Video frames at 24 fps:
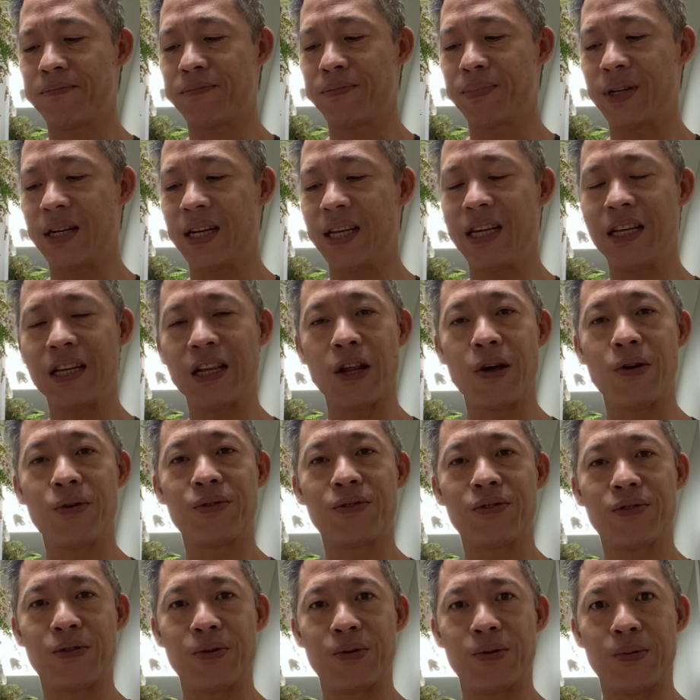pretty
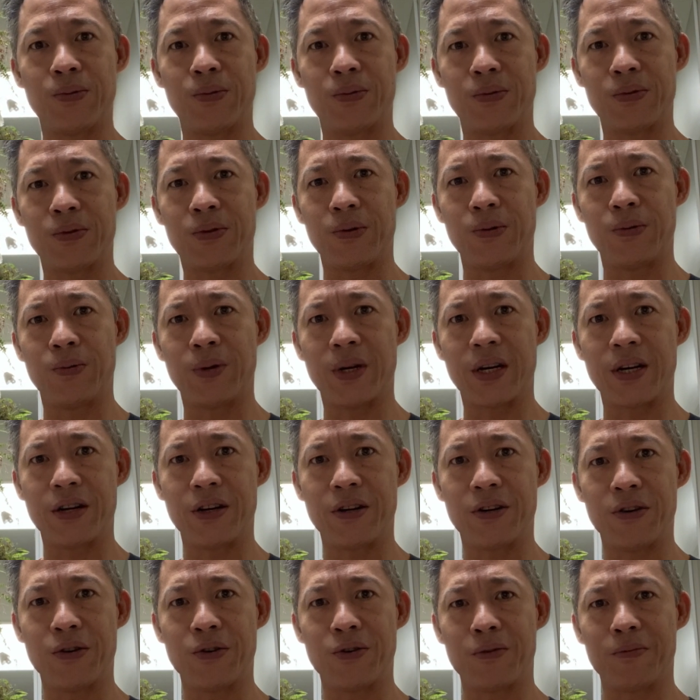close to where
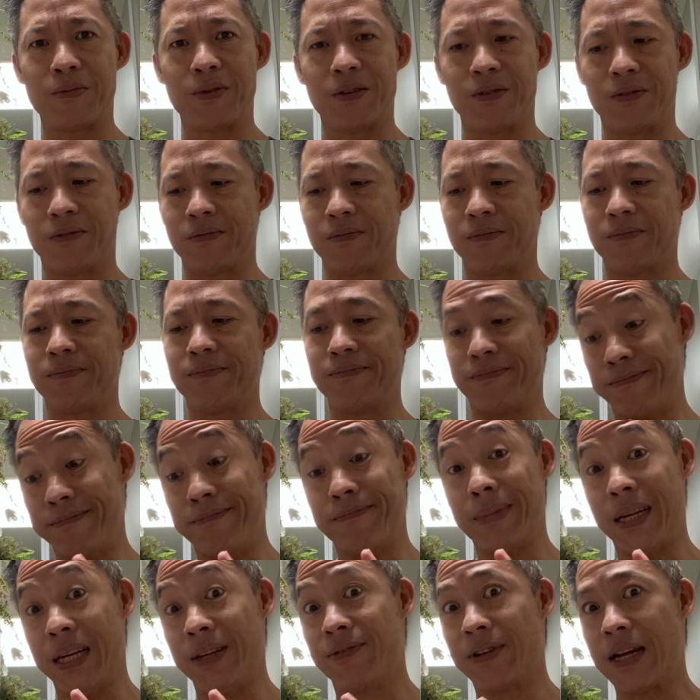your normal
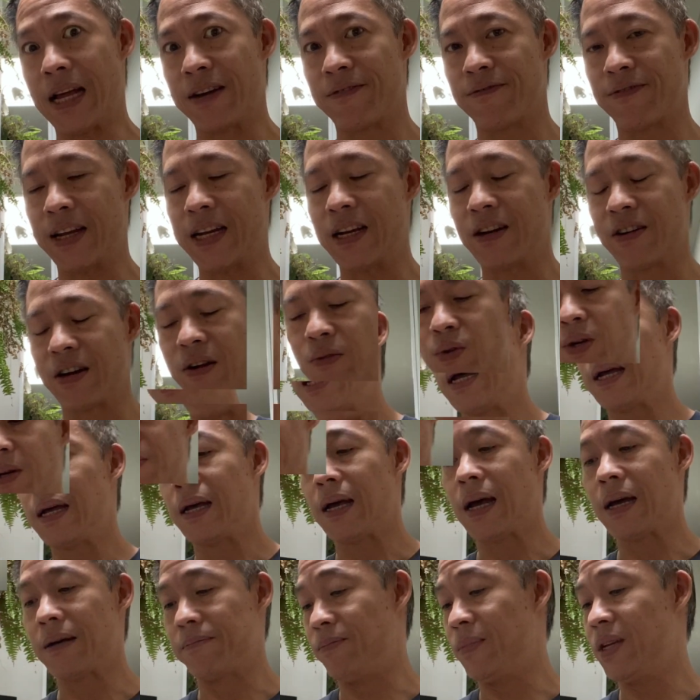B-flat fingering would be.